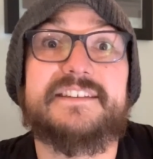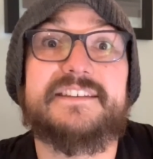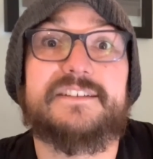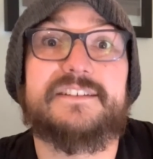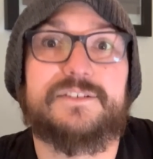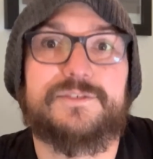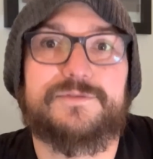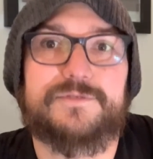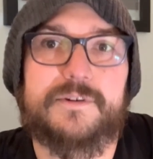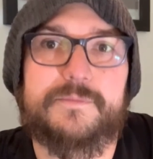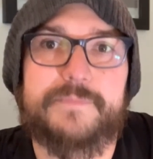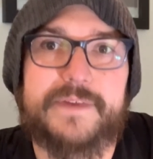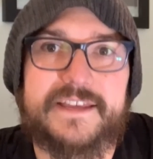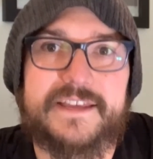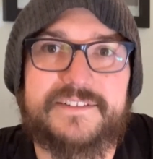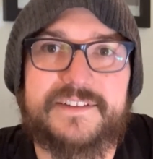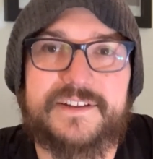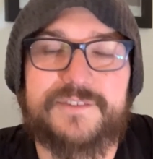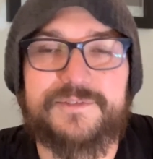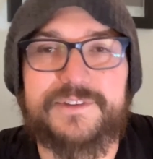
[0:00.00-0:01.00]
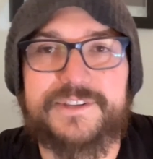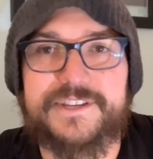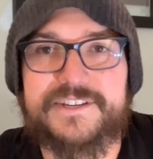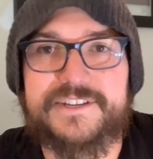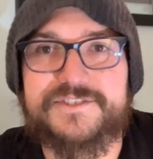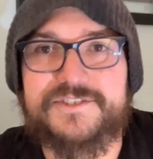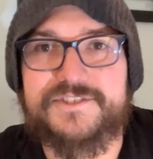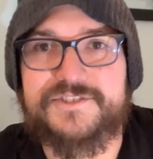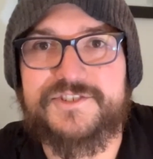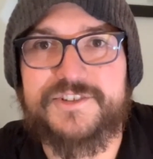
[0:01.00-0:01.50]
romantic
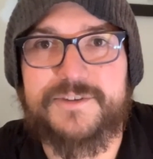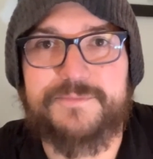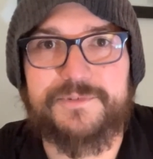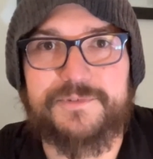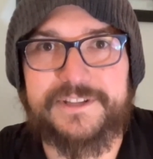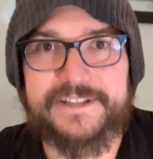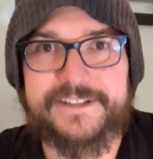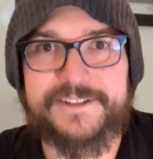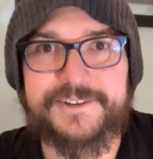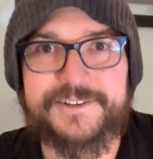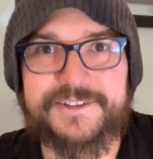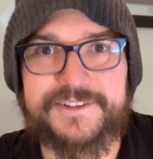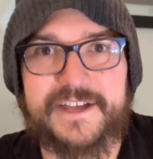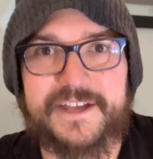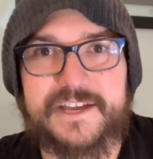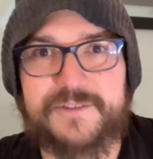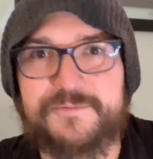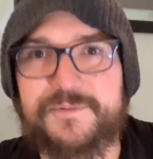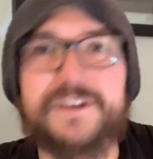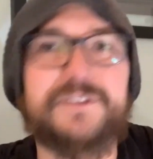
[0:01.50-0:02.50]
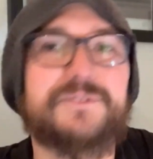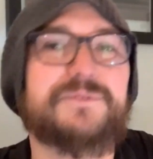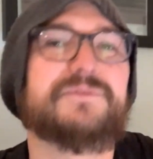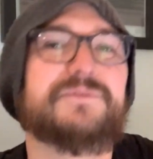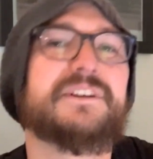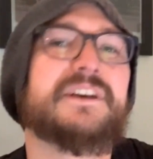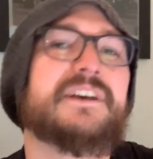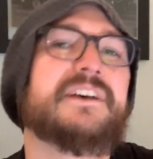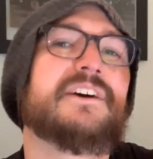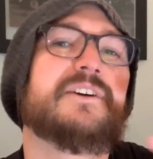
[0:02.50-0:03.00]
relationship would look like. We don't
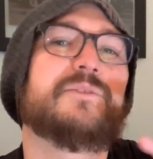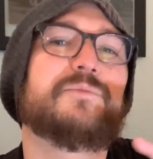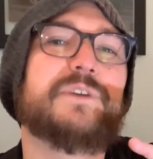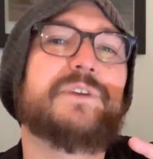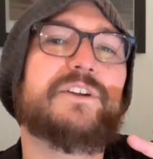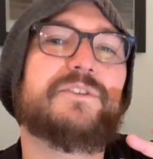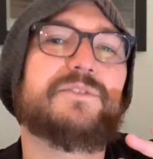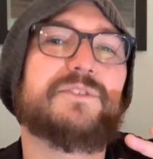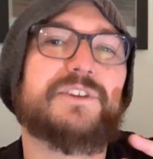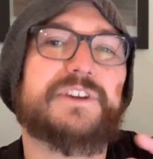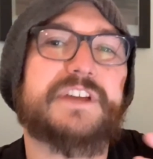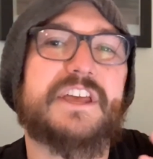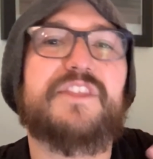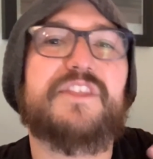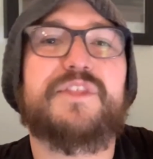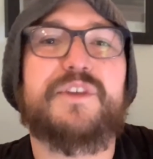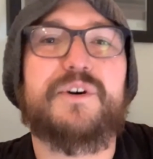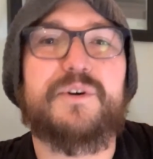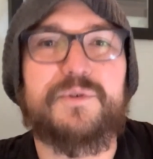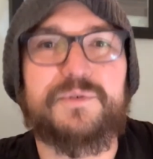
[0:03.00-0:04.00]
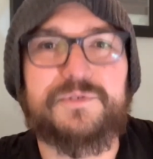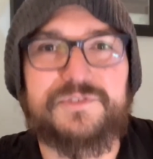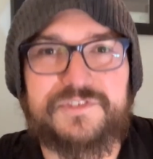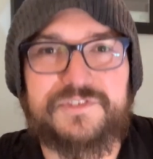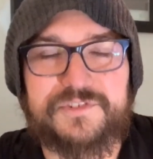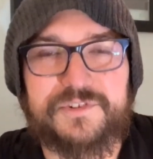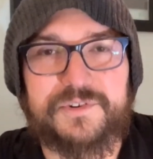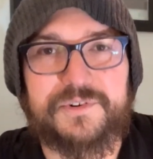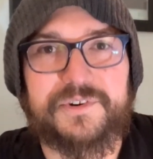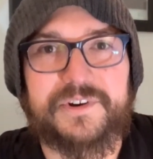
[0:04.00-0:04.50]
look at those
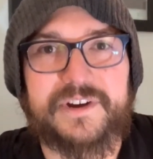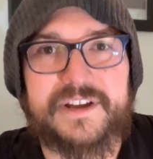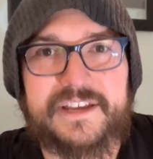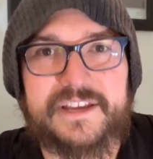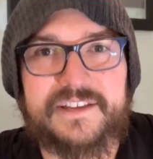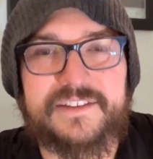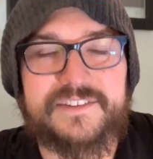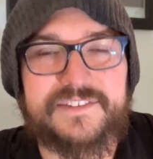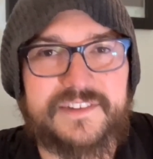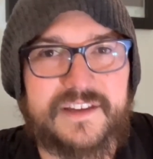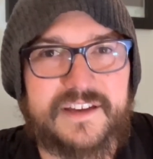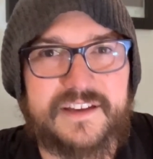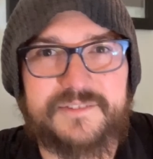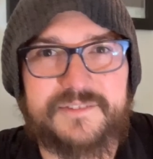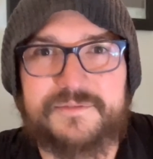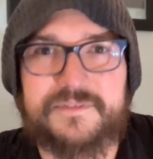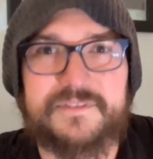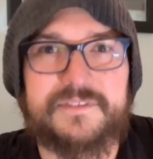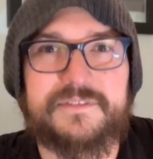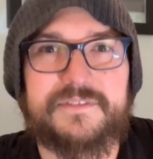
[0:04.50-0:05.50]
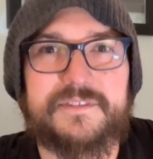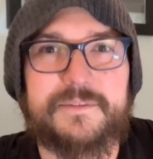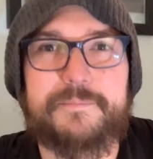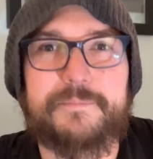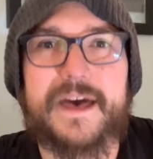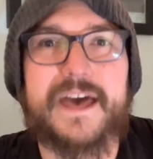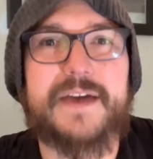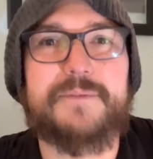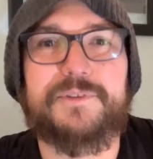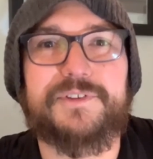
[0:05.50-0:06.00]
stories. The
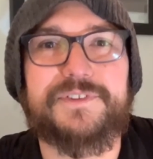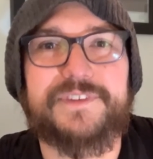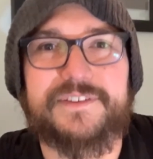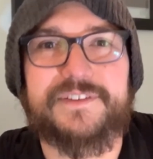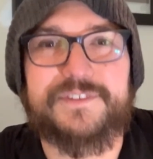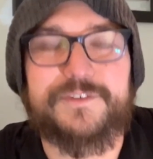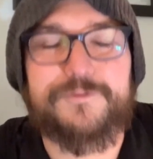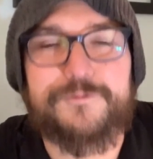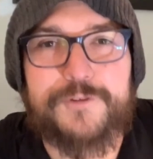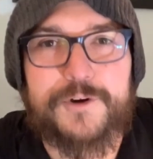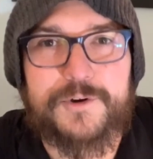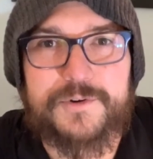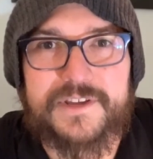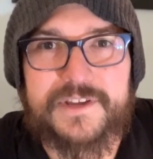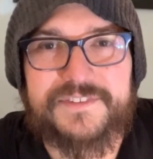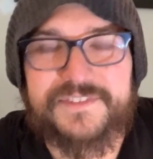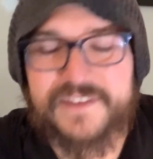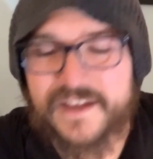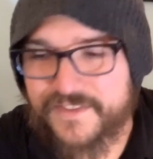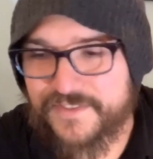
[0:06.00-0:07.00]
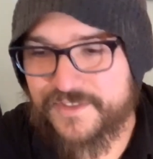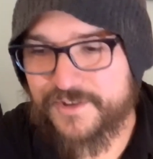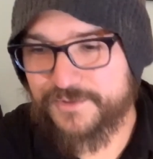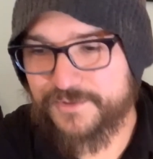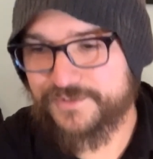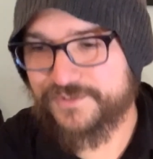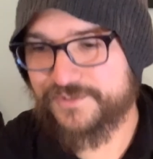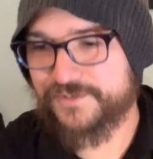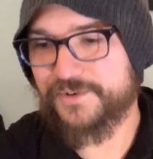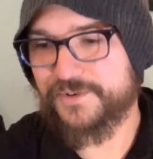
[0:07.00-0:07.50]
Bible doesn't focus on those
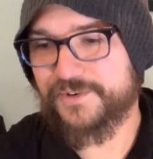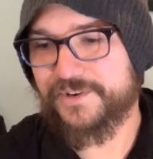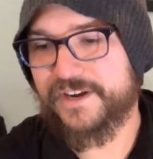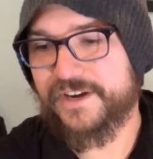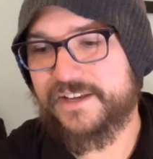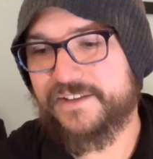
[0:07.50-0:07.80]
stories.